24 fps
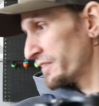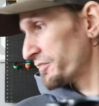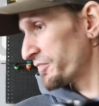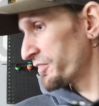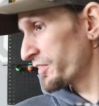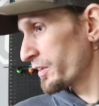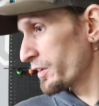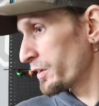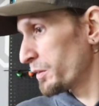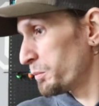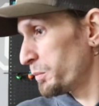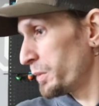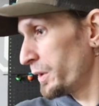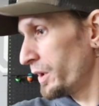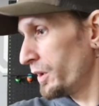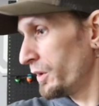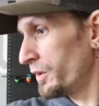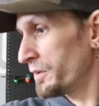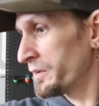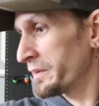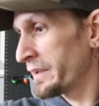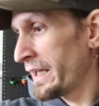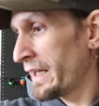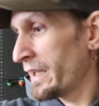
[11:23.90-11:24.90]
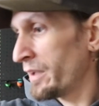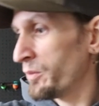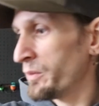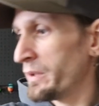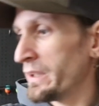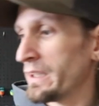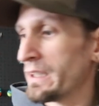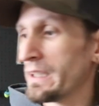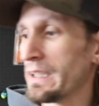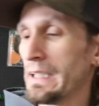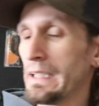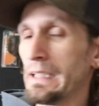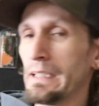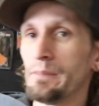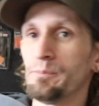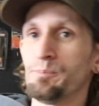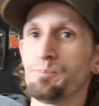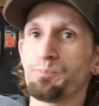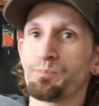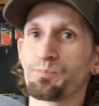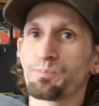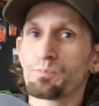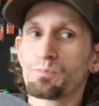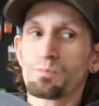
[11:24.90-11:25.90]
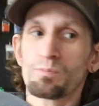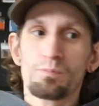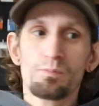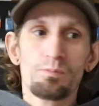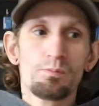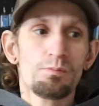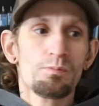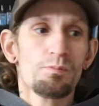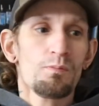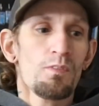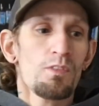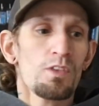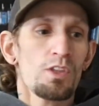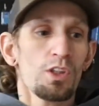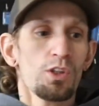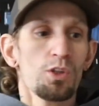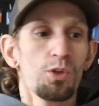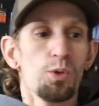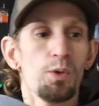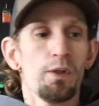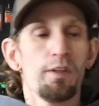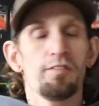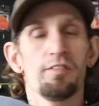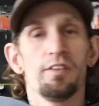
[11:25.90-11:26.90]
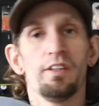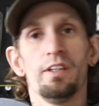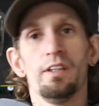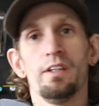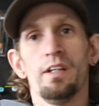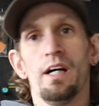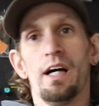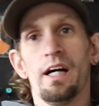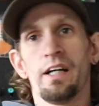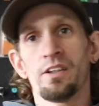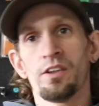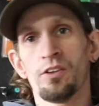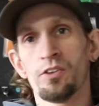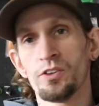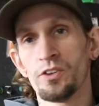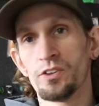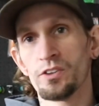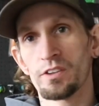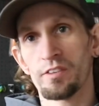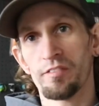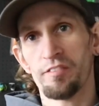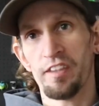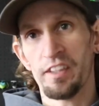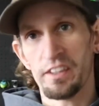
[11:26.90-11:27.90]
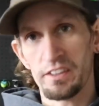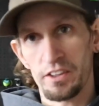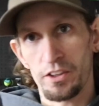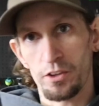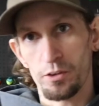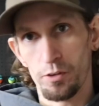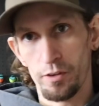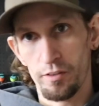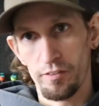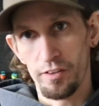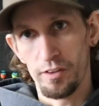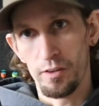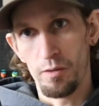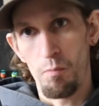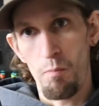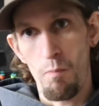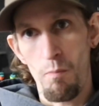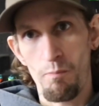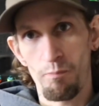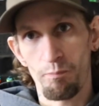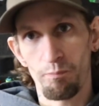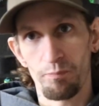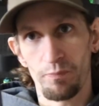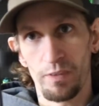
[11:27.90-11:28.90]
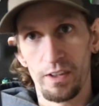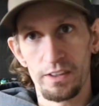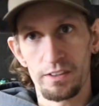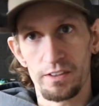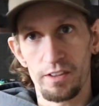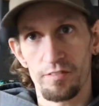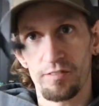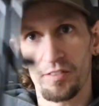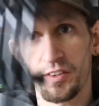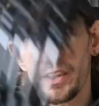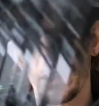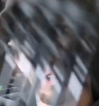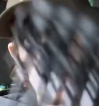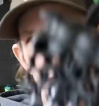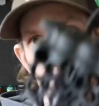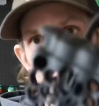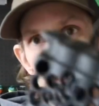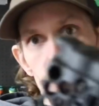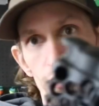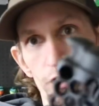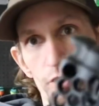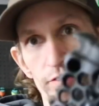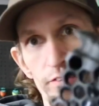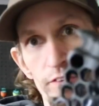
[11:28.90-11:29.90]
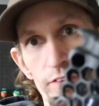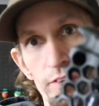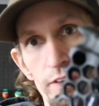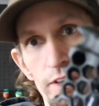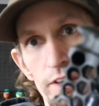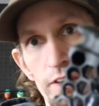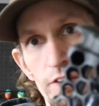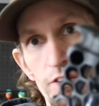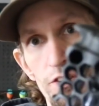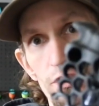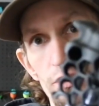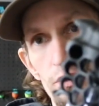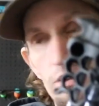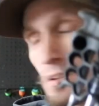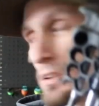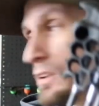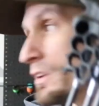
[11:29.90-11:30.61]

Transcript: for the bow. Now we got the quiver. I don't use a fancy quiver. It's a freaking Trophy Ridge